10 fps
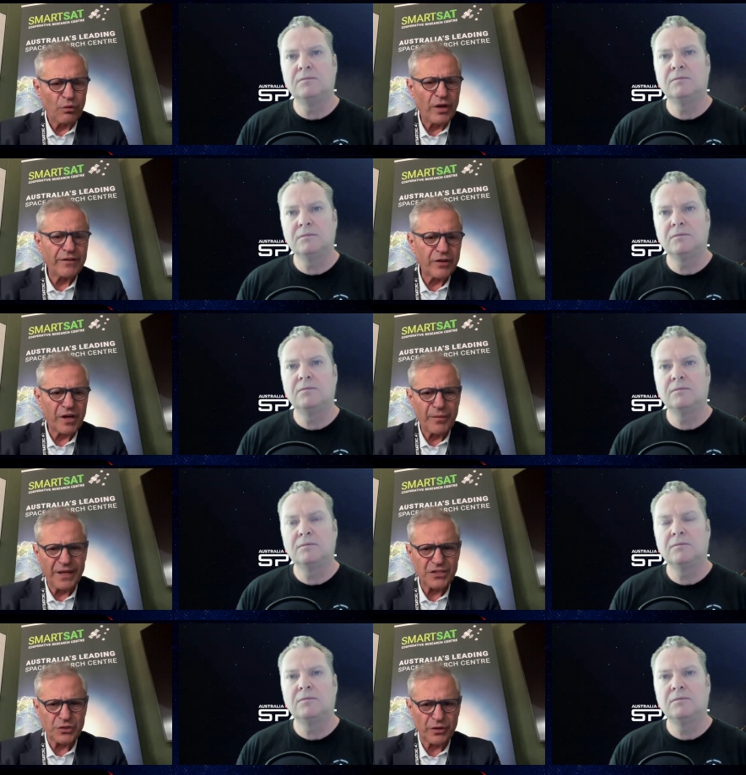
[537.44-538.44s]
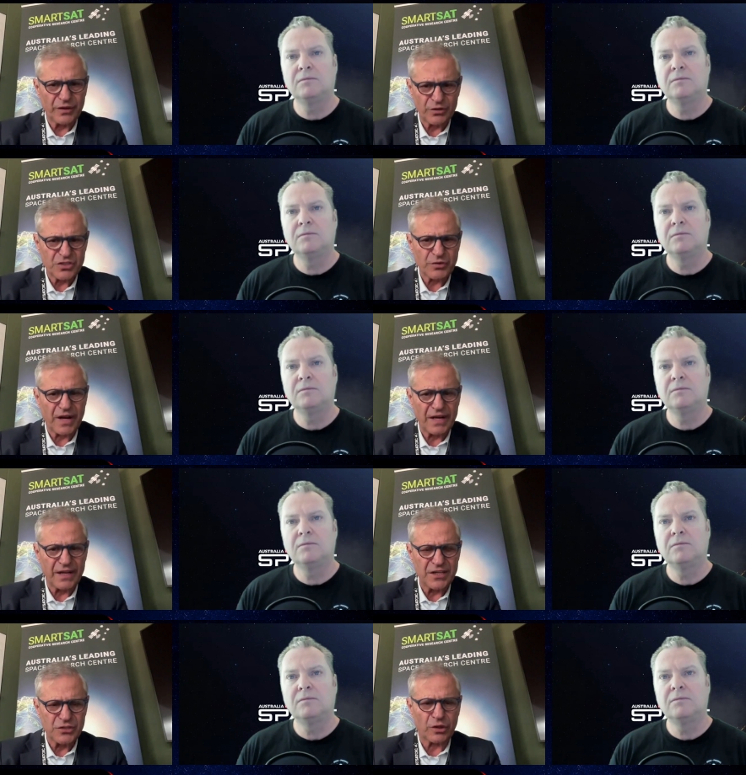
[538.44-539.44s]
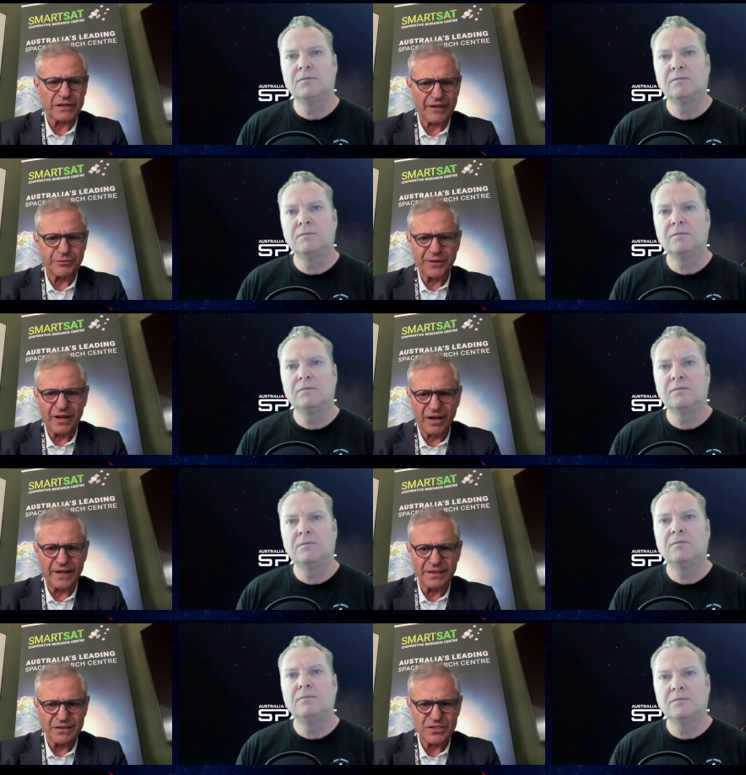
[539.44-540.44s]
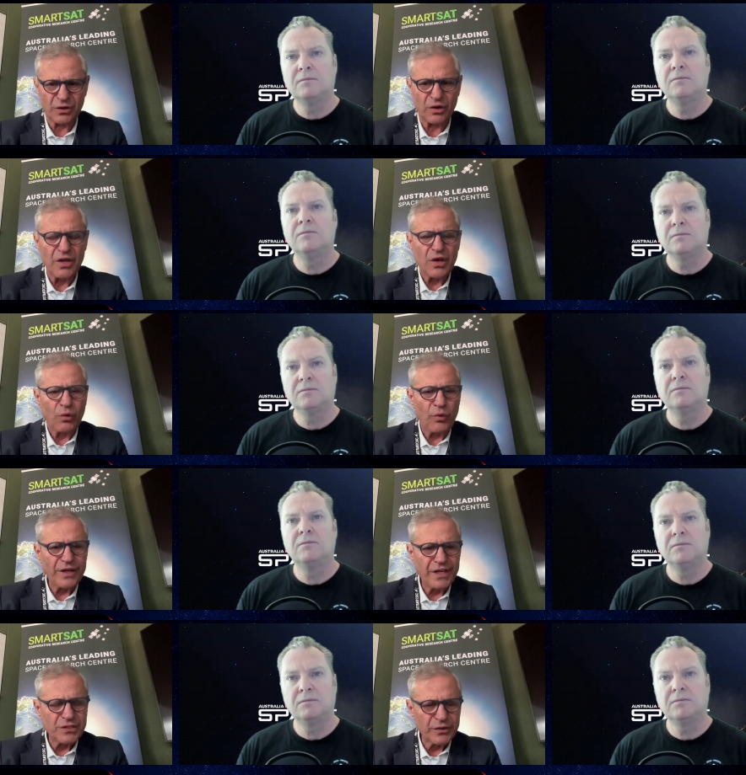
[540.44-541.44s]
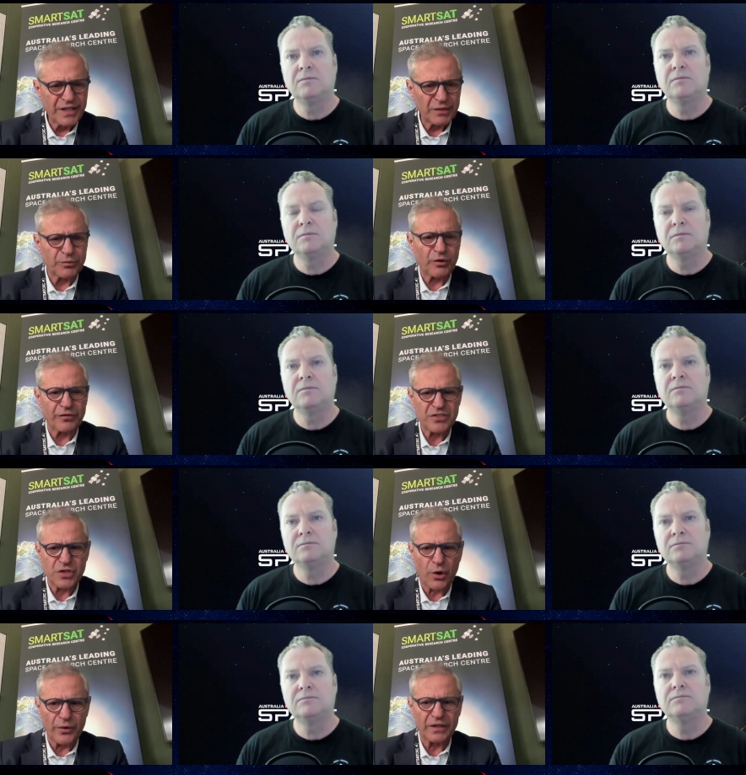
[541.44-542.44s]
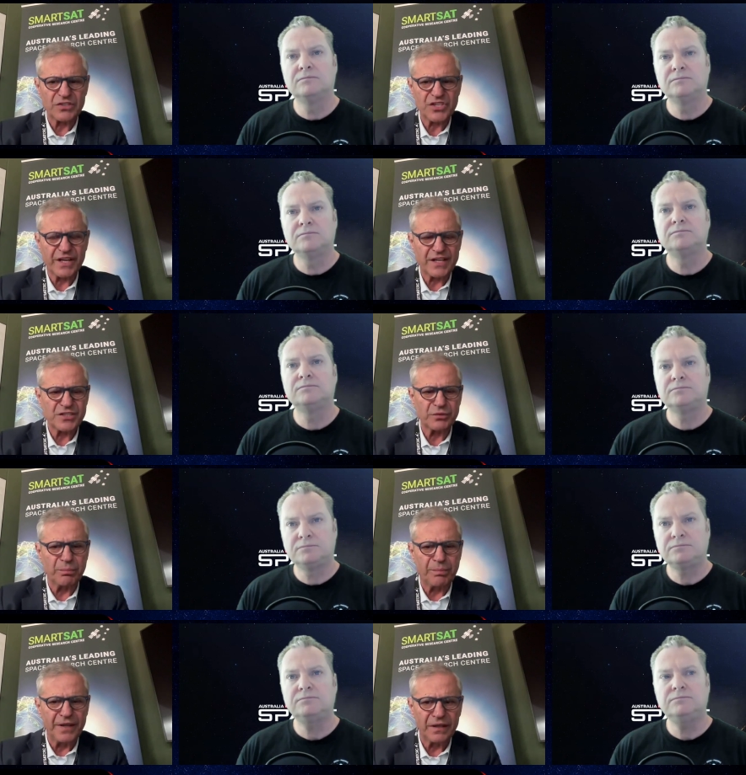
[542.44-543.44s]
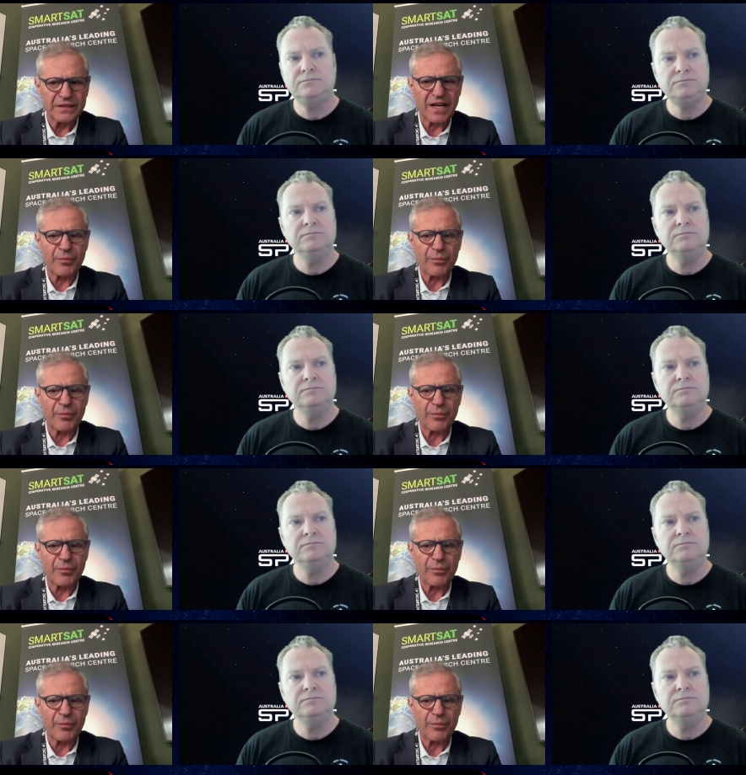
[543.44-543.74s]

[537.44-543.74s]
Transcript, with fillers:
Speaker 1: we've got to make sure that australia is not left behind so we need to get professorial chairs to build